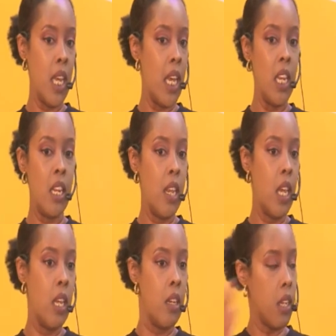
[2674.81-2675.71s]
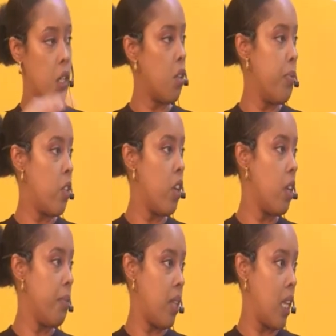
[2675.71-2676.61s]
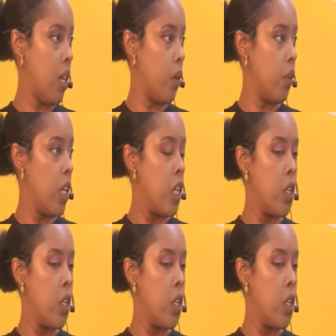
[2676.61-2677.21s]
any day it can just be turned upside down.